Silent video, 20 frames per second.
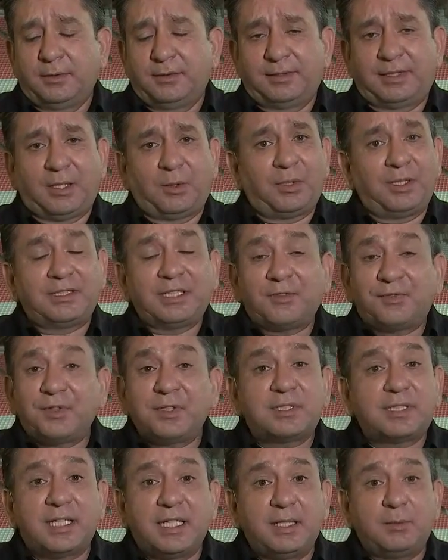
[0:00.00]
they were a
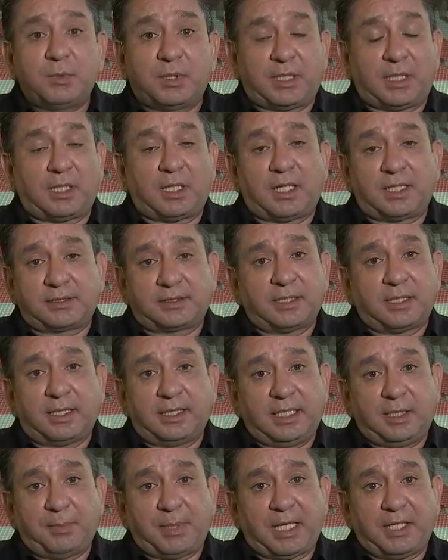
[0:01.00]
different team when they lost the
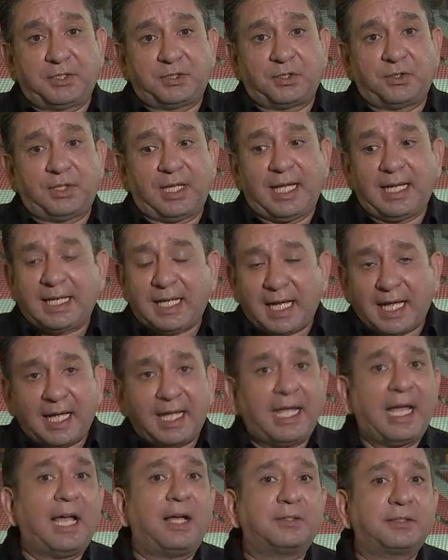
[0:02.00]
Honey Badger. That
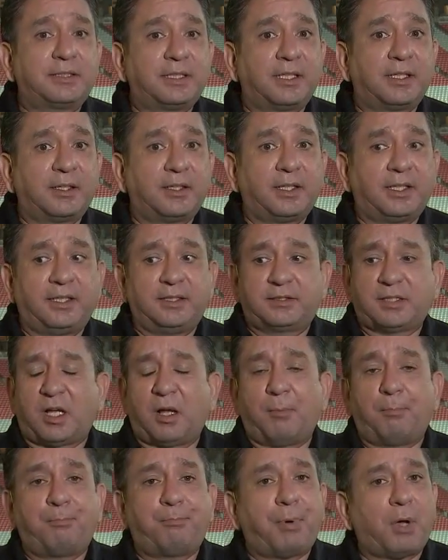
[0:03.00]
guy out there is
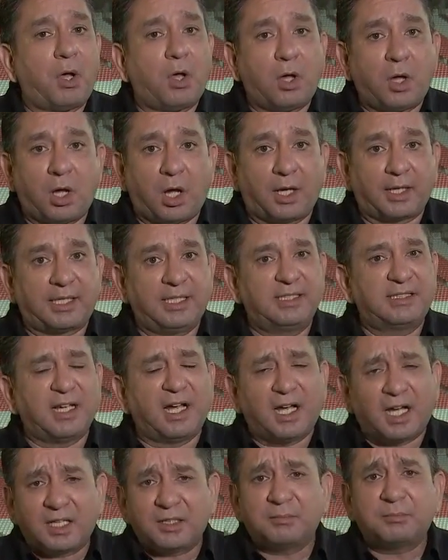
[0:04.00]
a ball hawk. He's
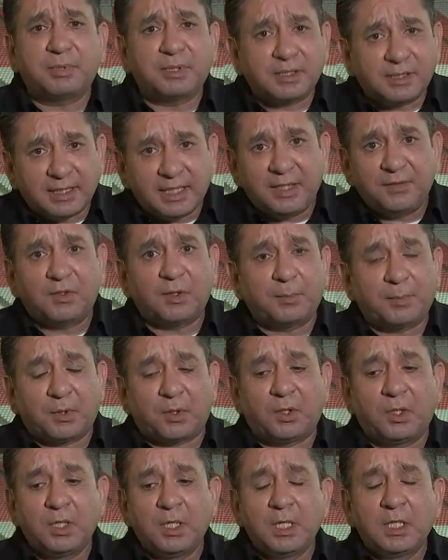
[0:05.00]

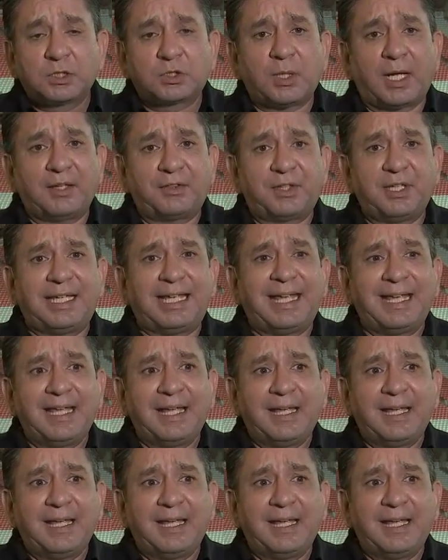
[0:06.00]
unbelievable. So I think